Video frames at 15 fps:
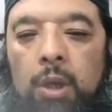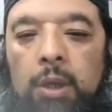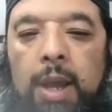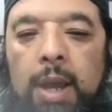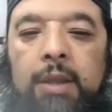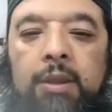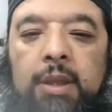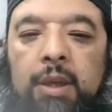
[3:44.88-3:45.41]

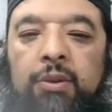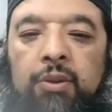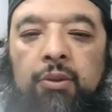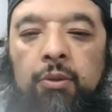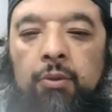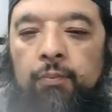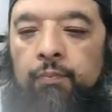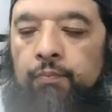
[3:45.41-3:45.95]
Like
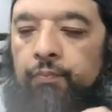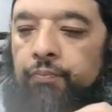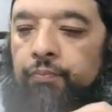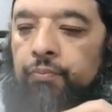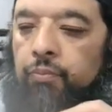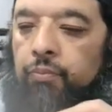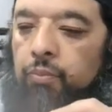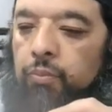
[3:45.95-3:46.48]
this,
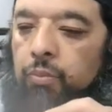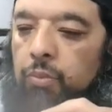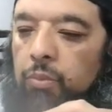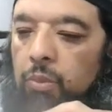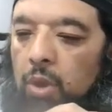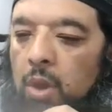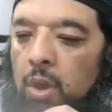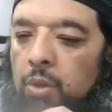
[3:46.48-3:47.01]

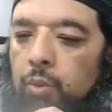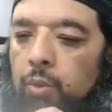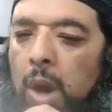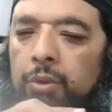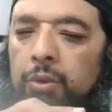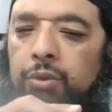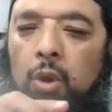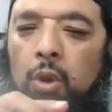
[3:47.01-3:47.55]

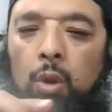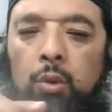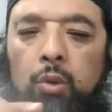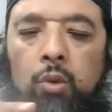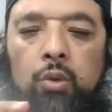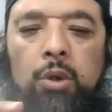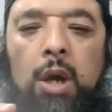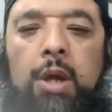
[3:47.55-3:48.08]
throughout the whole
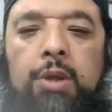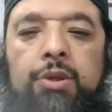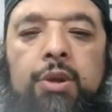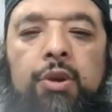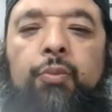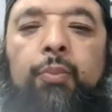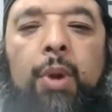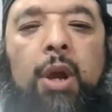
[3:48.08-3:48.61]
Quran,
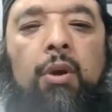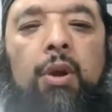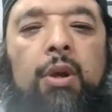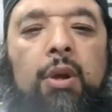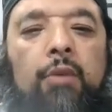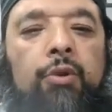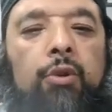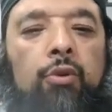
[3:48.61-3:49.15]
there's
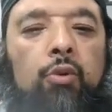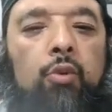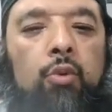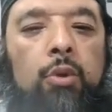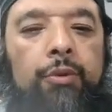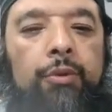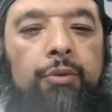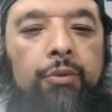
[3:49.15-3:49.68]
pairing of the
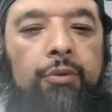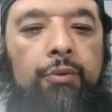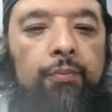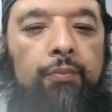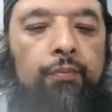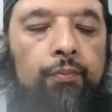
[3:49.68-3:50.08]
surahs.